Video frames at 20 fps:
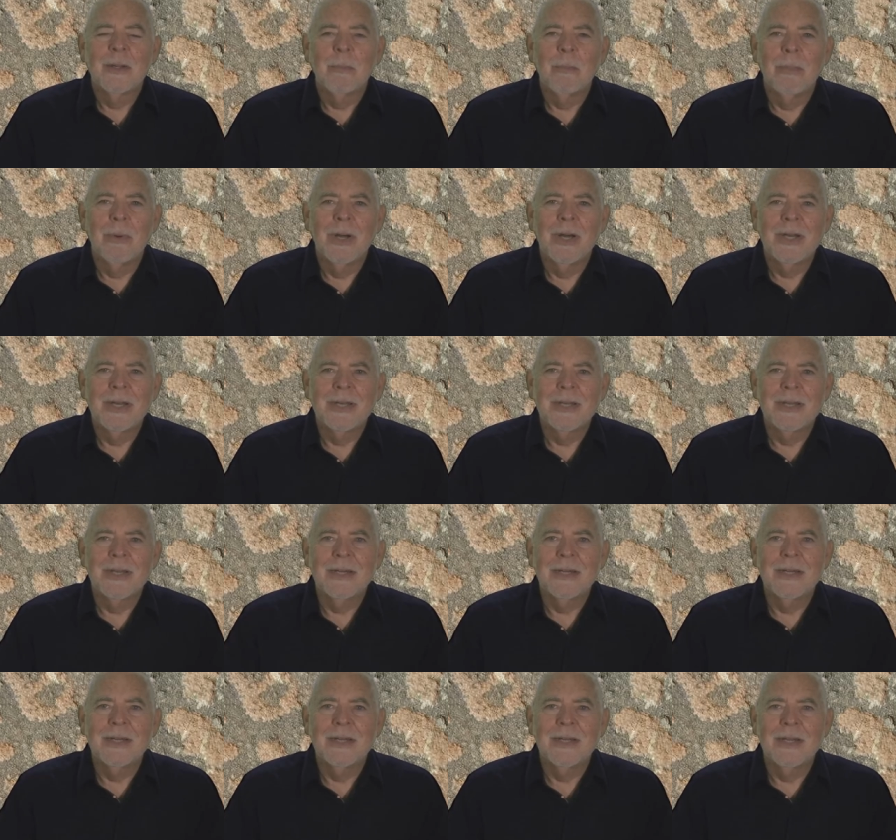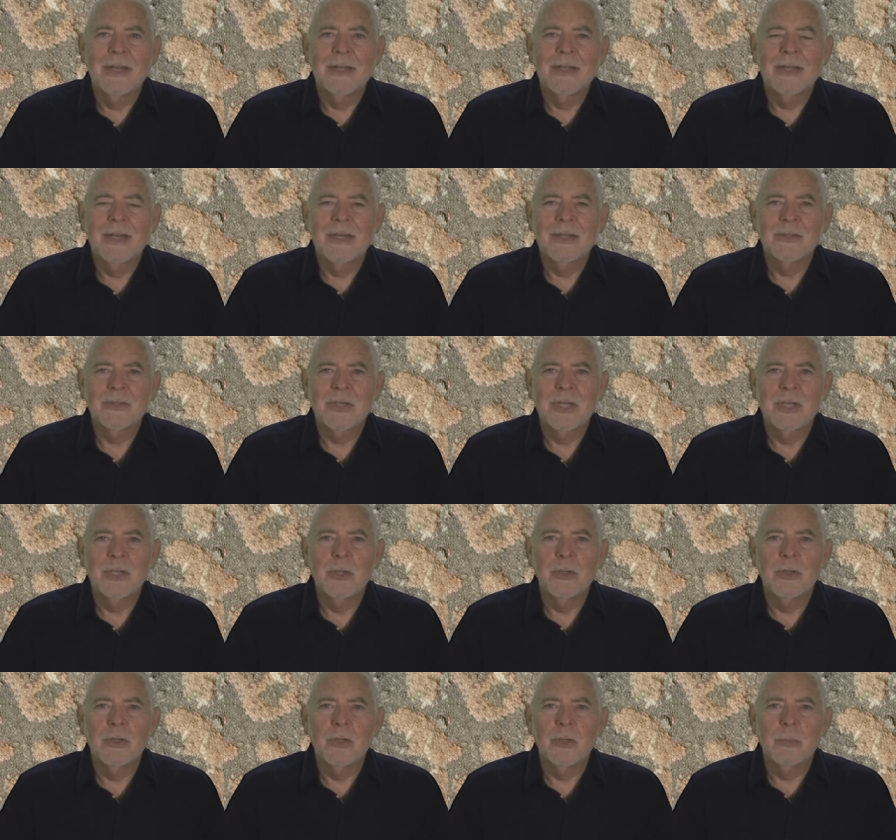But uh, I understand
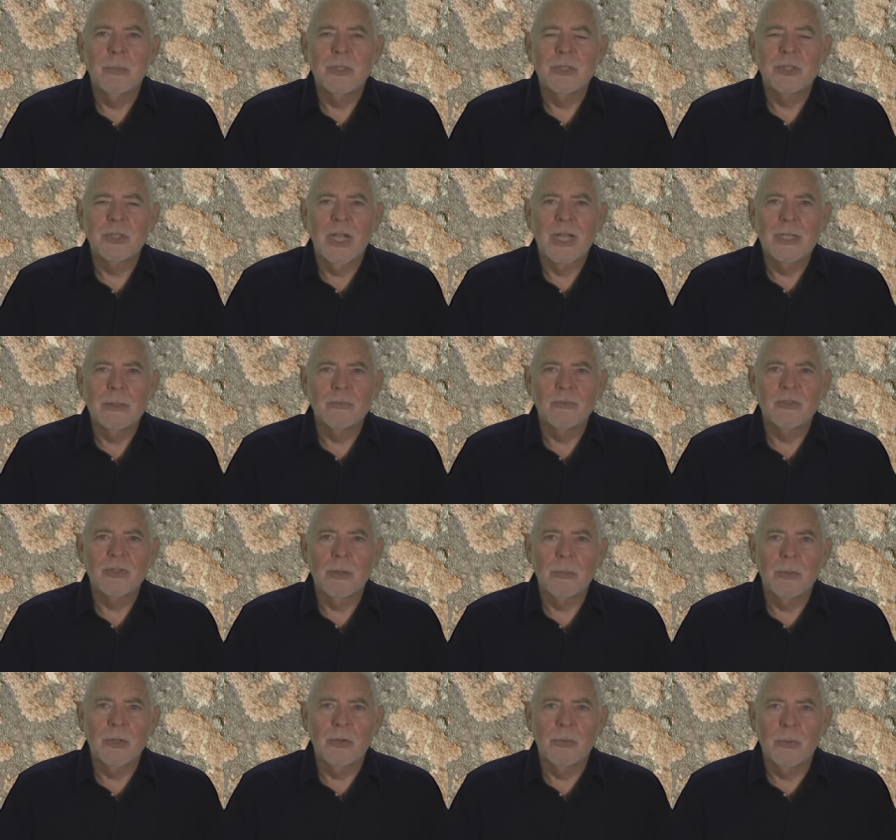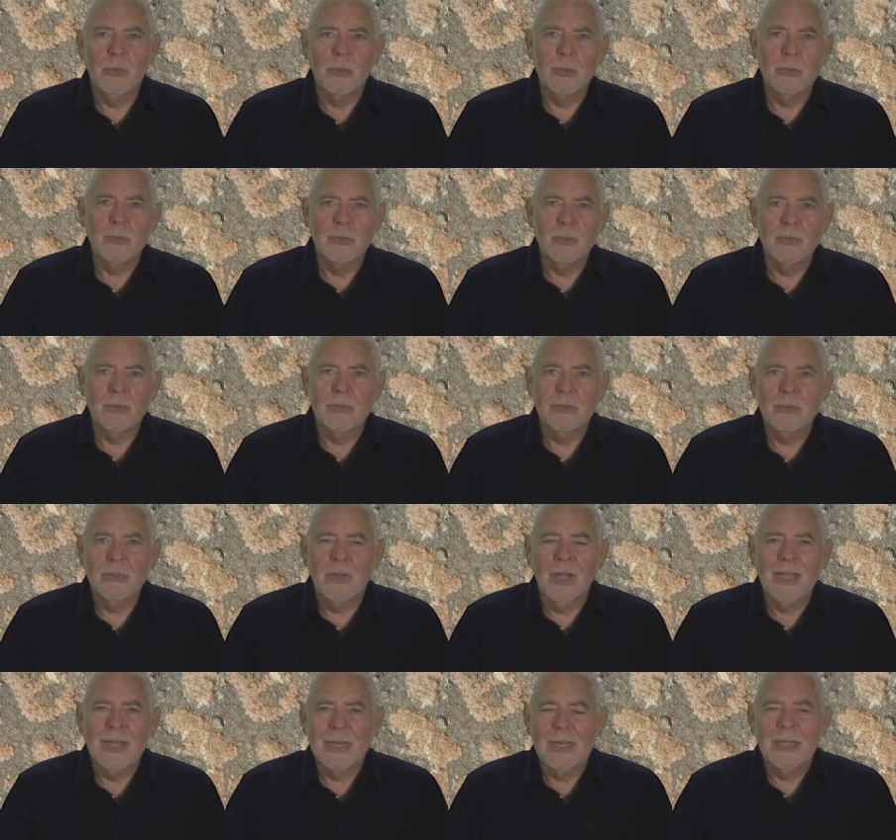YouTube has changed some of the rules
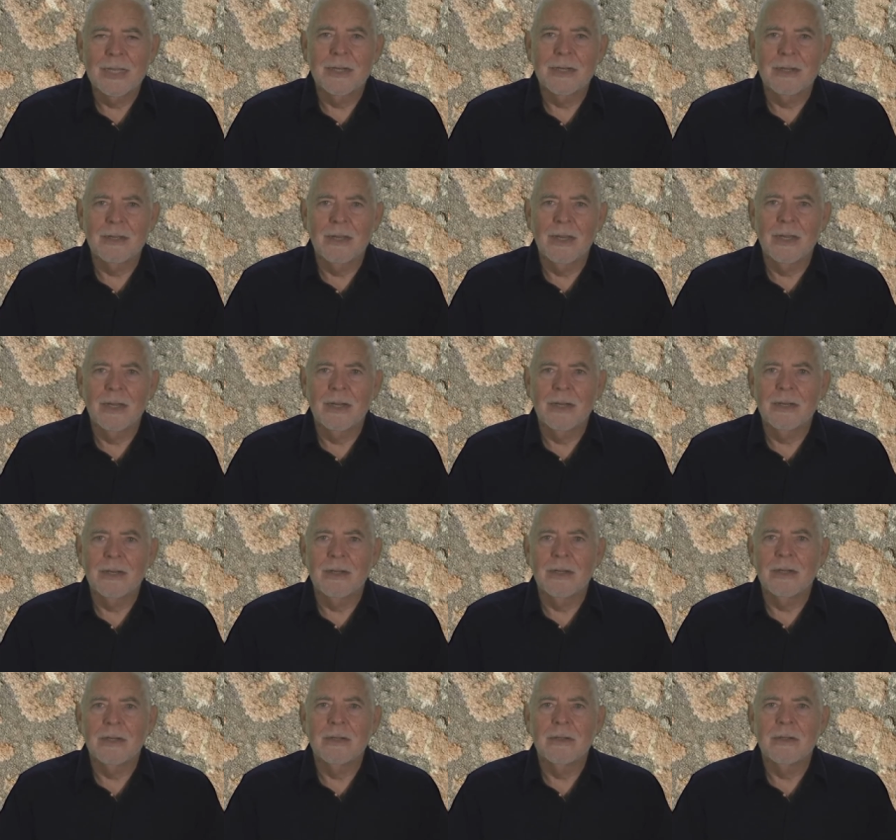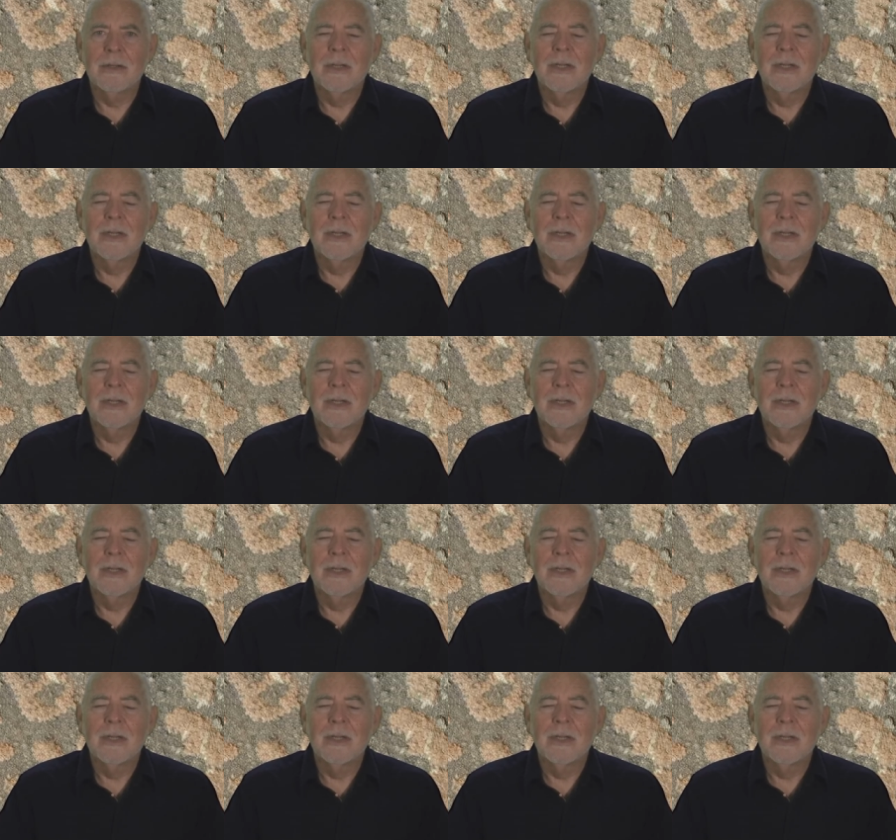lately to let uh,